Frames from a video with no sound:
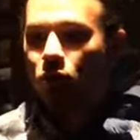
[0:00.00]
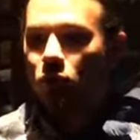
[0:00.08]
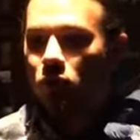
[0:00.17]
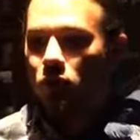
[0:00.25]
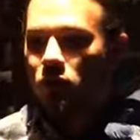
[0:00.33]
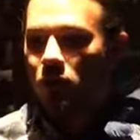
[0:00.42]
be
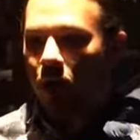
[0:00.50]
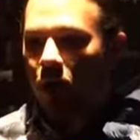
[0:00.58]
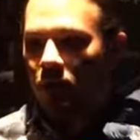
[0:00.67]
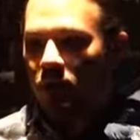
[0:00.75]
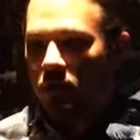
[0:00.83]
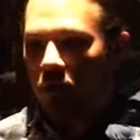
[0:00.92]
used
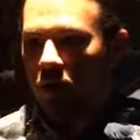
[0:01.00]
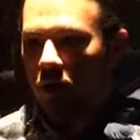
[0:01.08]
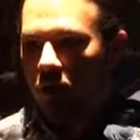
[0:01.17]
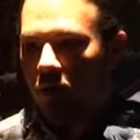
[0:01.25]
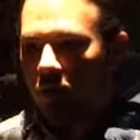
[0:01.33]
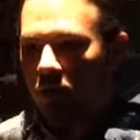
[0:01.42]
as
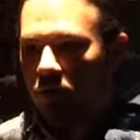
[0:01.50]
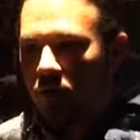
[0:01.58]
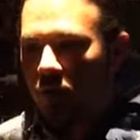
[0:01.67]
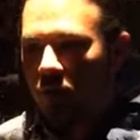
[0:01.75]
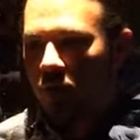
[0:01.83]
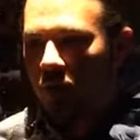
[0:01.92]
a
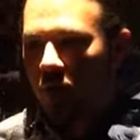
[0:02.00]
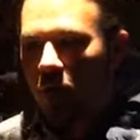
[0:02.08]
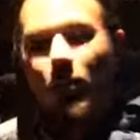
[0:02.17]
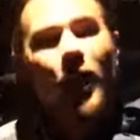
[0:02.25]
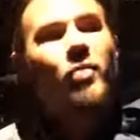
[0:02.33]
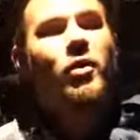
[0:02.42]
let's say a
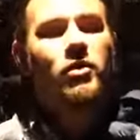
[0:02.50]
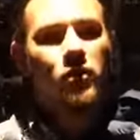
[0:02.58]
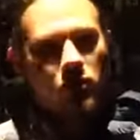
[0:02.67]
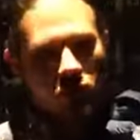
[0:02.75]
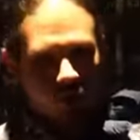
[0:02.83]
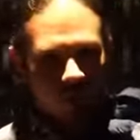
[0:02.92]
payment
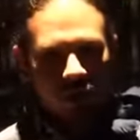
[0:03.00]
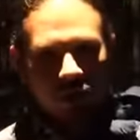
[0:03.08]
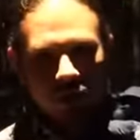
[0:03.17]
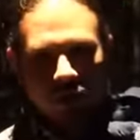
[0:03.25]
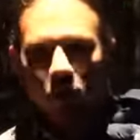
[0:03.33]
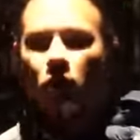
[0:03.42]
to the
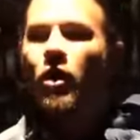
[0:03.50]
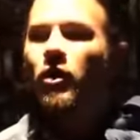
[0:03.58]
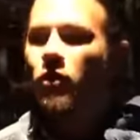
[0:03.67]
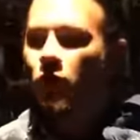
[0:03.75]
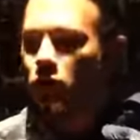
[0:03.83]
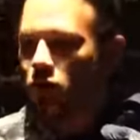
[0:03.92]
ali'i
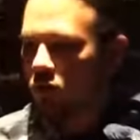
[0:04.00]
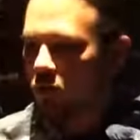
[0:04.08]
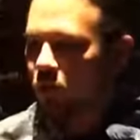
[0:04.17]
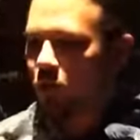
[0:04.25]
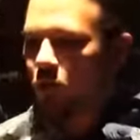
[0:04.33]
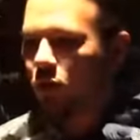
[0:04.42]
during certain
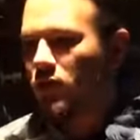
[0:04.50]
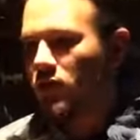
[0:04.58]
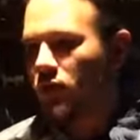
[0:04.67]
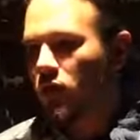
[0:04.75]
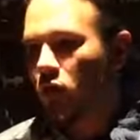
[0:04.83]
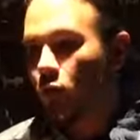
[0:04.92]
periods of
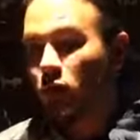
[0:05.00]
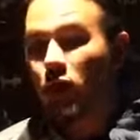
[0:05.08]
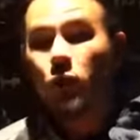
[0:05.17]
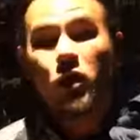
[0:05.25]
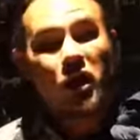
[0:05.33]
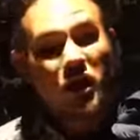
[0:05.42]
the year where they
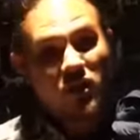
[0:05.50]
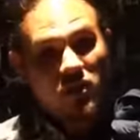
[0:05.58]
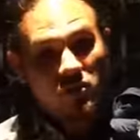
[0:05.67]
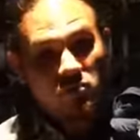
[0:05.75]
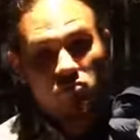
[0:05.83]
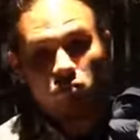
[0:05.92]
would collect
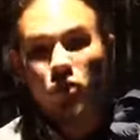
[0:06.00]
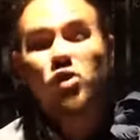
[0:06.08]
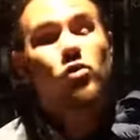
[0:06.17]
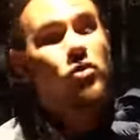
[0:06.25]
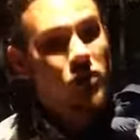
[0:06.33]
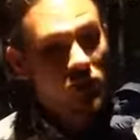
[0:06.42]

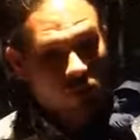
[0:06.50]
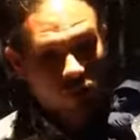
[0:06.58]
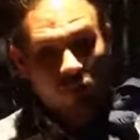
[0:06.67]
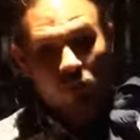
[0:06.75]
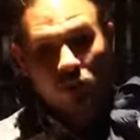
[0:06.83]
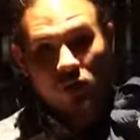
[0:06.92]
resources
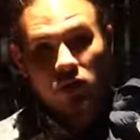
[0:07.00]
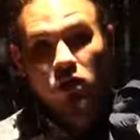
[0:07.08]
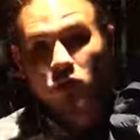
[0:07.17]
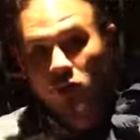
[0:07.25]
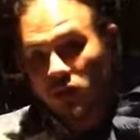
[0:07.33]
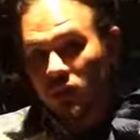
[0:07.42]
from the
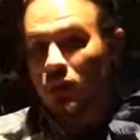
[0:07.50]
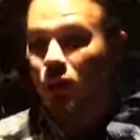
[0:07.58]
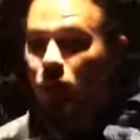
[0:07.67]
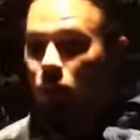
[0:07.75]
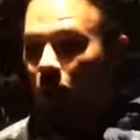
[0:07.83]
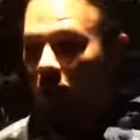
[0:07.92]
districts that they
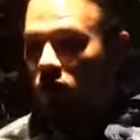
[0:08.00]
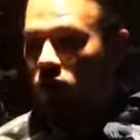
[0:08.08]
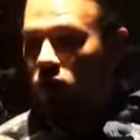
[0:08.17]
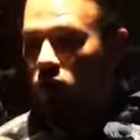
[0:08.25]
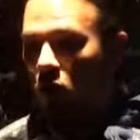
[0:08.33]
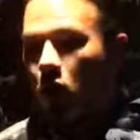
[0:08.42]
would pass
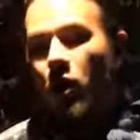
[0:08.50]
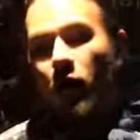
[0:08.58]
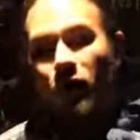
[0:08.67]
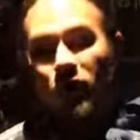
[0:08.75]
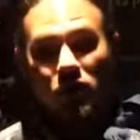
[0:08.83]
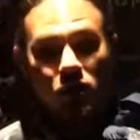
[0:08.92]
through, or
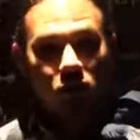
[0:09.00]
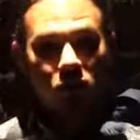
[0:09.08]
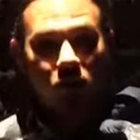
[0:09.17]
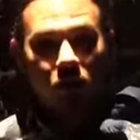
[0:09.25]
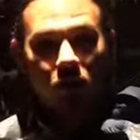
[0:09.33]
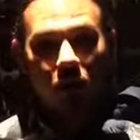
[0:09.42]
the districts
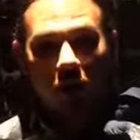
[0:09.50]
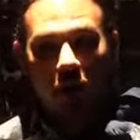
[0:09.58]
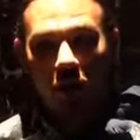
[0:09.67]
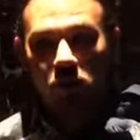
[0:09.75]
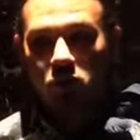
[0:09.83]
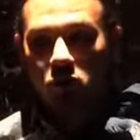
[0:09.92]
that they
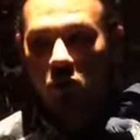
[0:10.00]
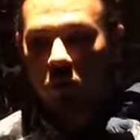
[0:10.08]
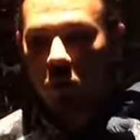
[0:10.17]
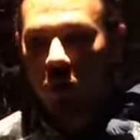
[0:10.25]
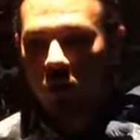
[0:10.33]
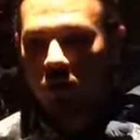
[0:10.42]
had some
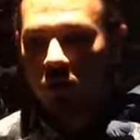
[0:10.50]
kind